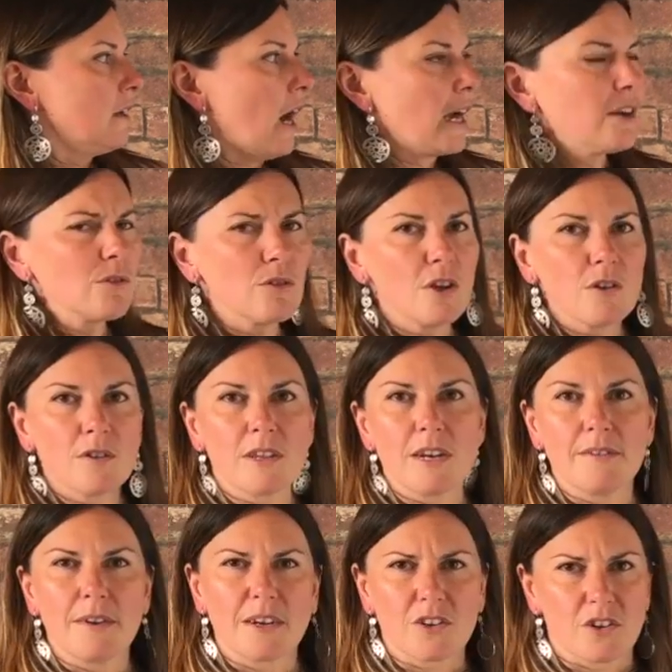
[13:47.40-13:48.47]
I don't know that
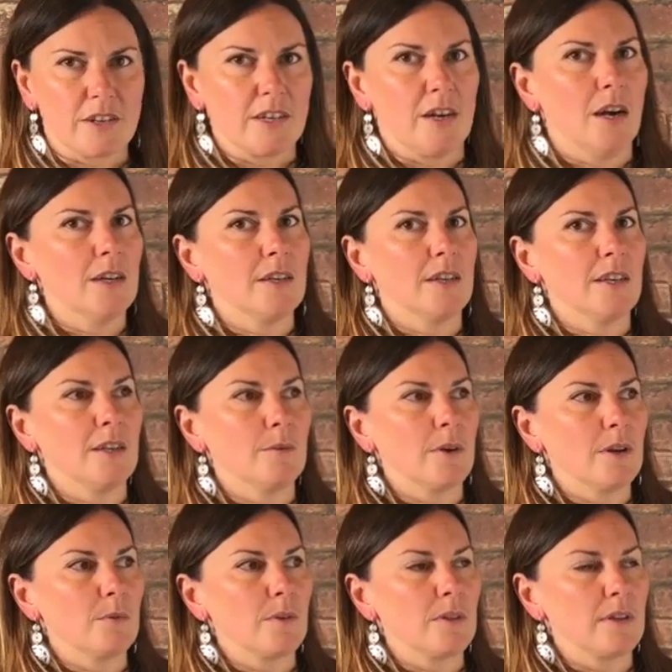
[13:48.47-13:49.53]
I've actually gotten
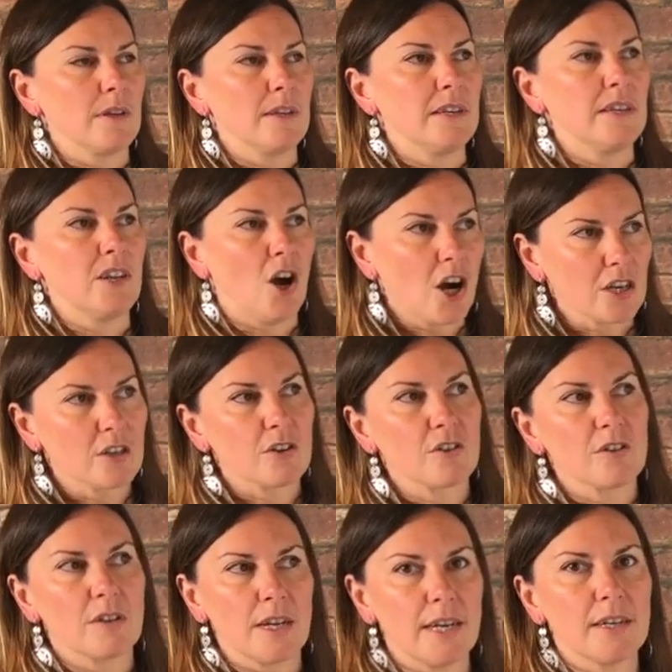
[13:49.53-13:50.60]
anyone with a
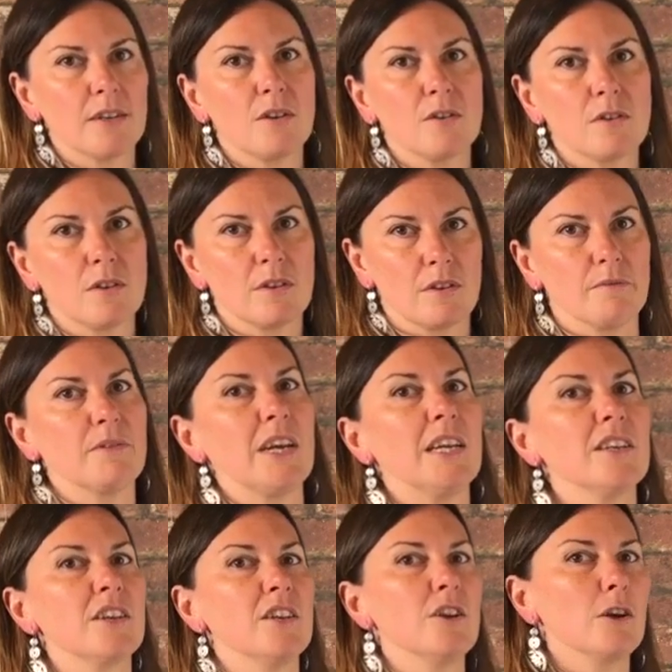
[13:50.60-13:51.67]
doctor's diagnosis of
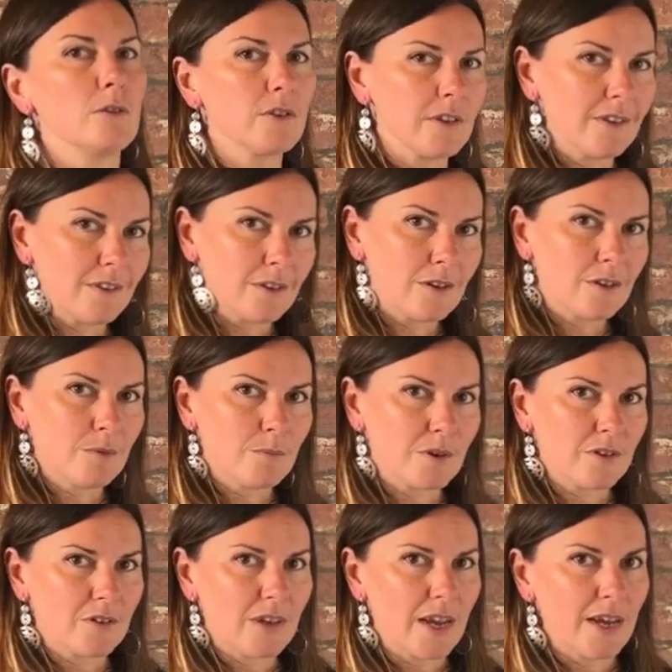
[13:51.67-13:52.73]
tendinosis
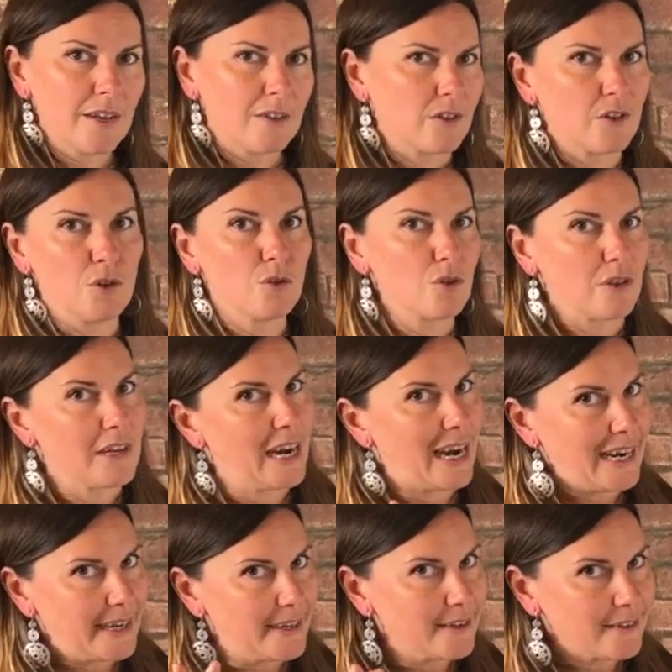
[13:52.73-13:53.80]
per se. It's usually
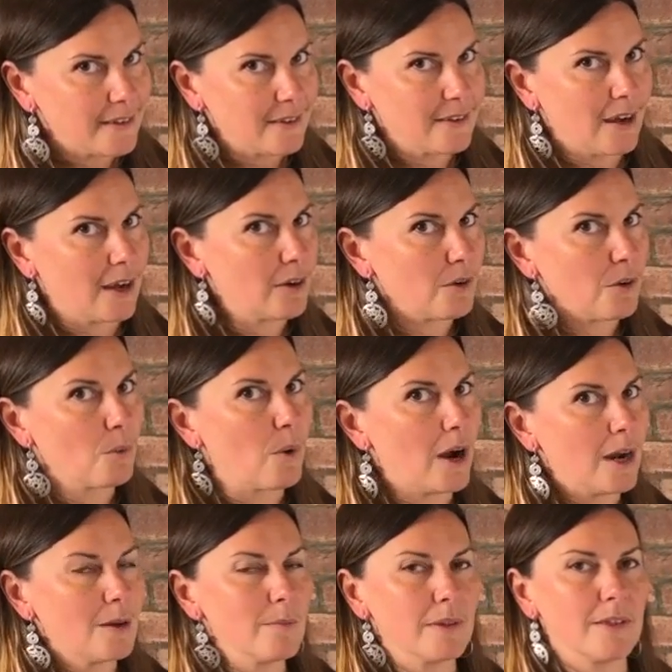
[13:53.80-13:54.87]
itis. I don't know
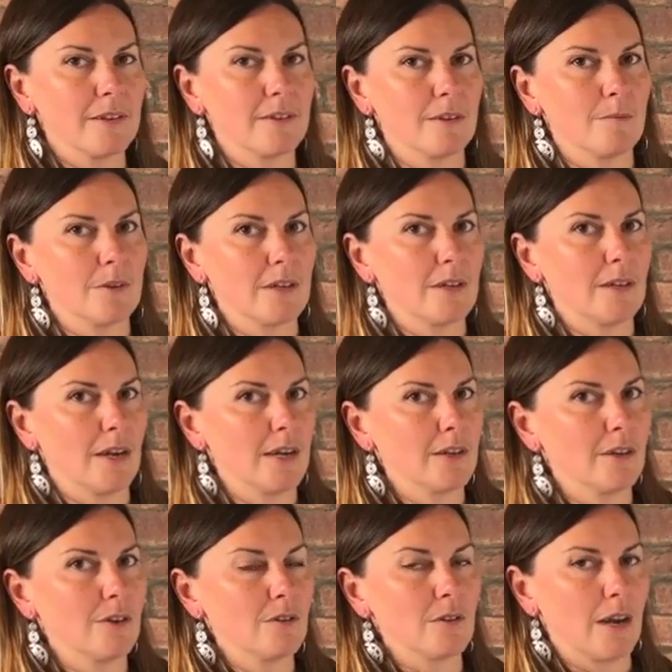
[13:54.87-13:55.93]
why, but they seem to
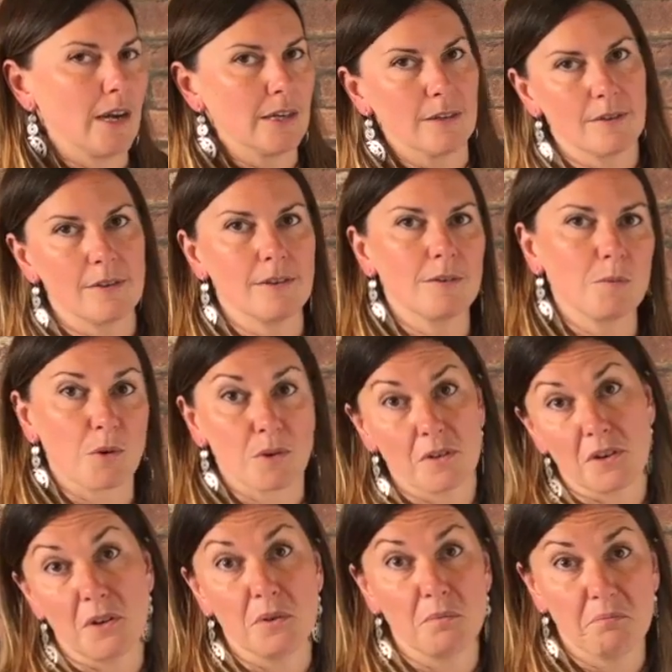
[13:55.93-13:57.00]
diagnose itises more
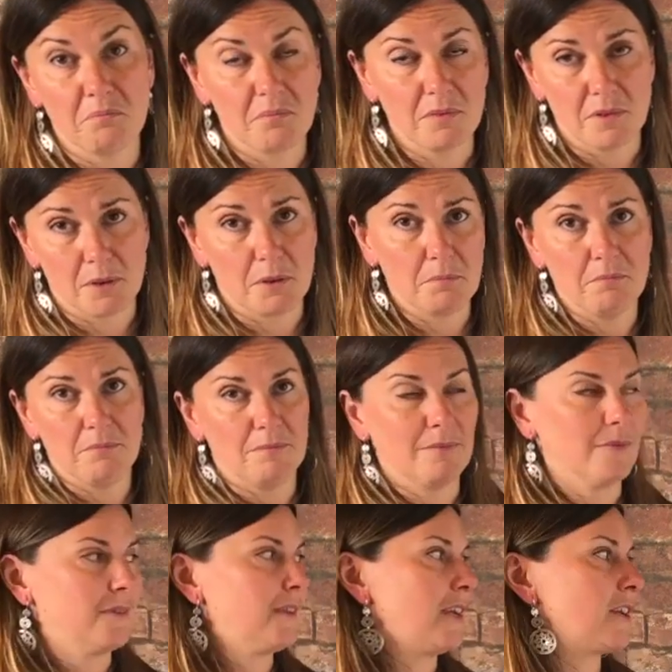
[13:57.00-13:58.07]
than the
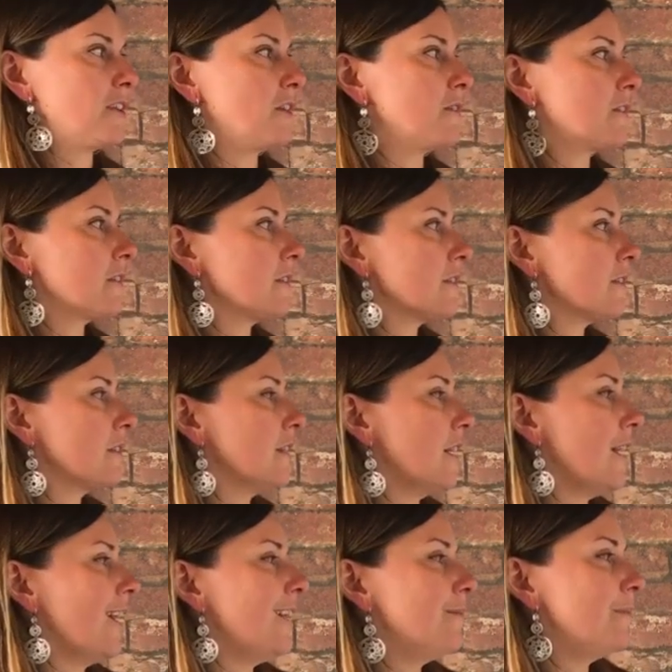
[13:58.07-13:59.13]
tendinosis.
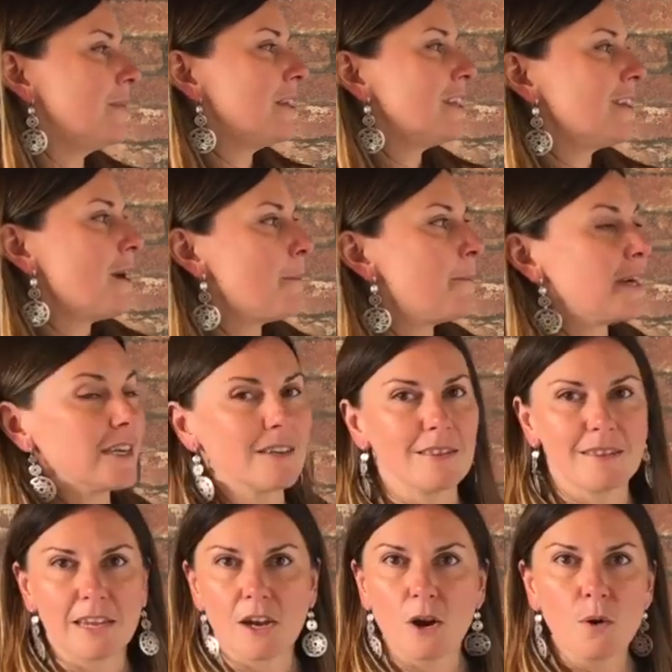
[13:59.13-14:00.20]
Um, but
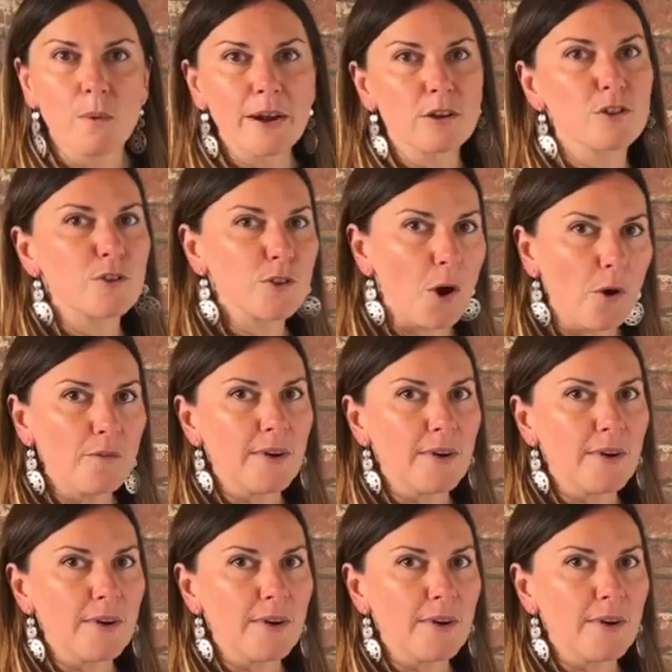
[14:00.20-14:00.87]
they go away so